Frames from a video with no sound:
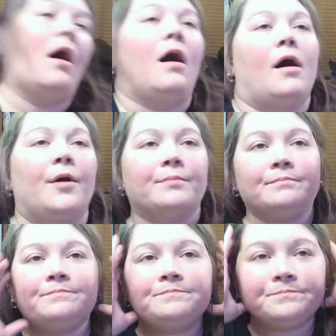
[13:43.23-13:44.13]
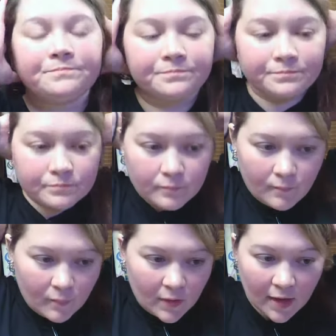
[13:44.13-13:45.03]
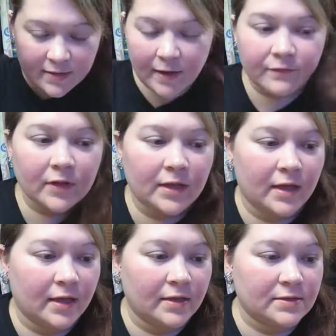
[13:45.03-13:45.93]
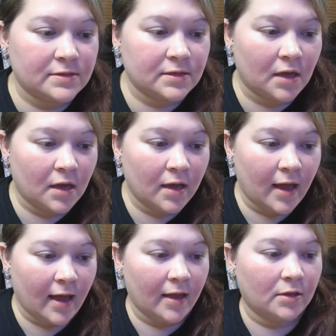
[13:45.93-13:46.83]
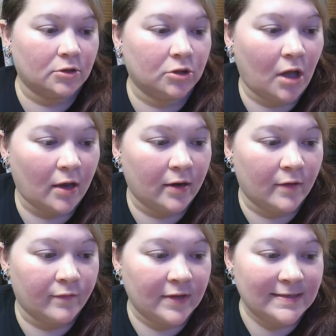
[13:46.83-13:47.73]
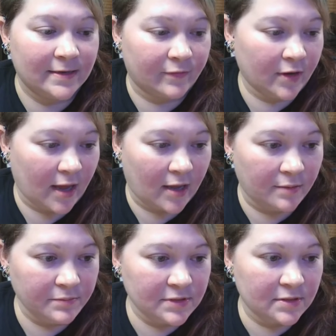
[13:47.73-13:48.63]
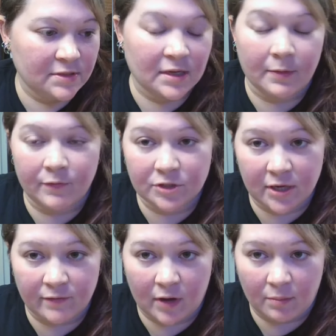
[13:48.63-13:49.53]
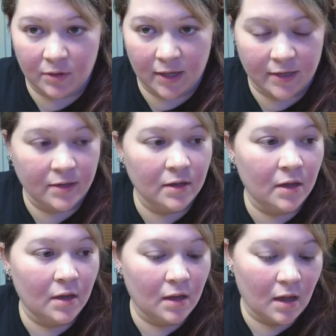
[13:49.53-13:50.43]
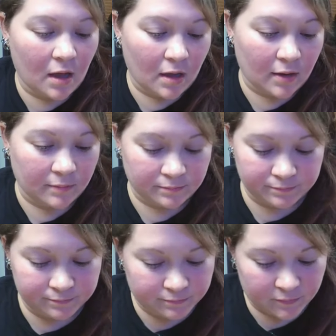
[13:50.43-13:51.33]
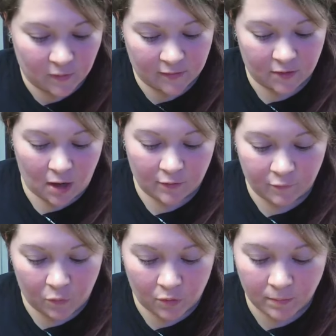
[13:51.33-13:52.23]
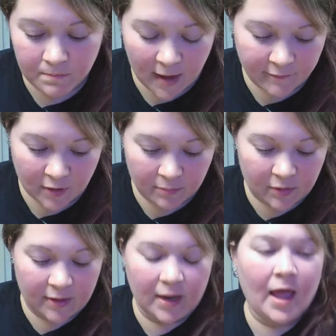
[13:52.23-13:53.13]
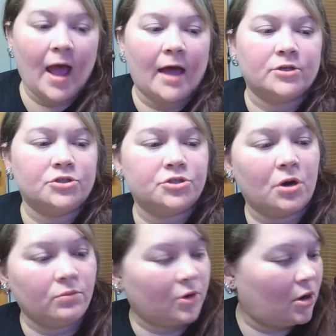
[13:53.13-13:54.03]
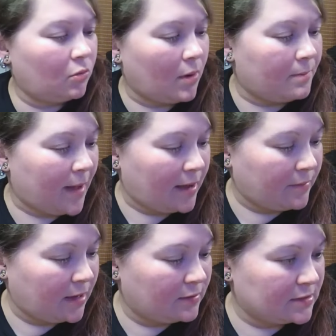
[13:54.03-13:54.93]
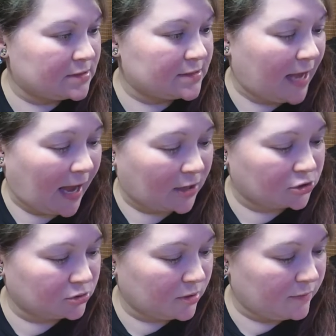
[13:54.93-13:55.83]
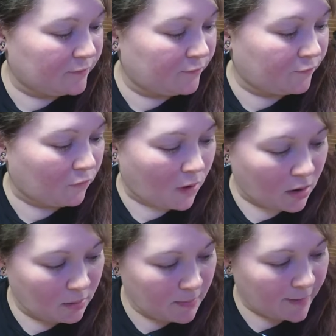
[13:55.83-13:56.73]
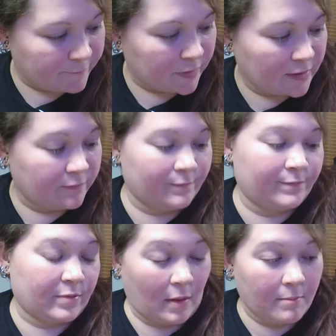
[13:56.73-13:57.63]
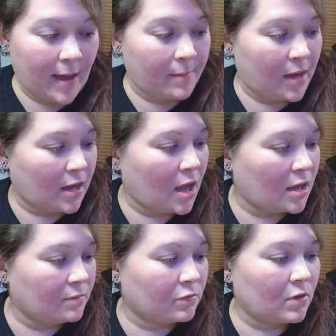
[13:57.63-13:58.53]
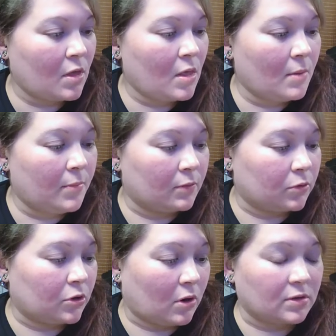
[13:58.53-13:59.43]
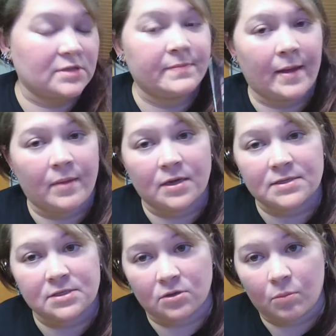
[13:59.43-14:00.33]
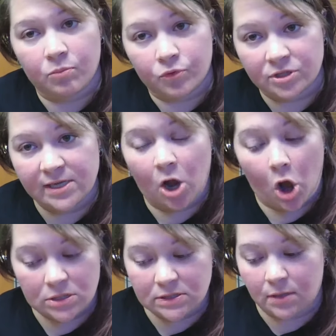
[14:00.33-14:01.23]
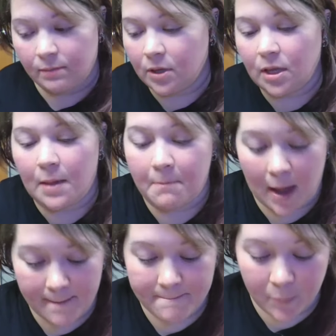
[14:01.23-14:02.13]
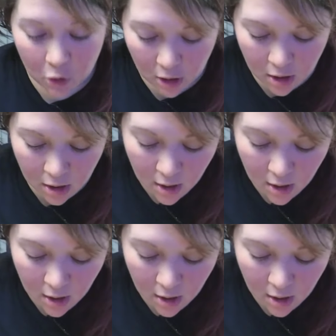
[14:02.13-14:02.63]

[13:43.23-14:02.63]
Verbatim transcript: It definitely hits a lot of different games, some of which I have not played, like God of War I have not played. I don't know what Batman this is actually from. I've played some Batman games. But regardless, Batman is still pretty awesome in my book.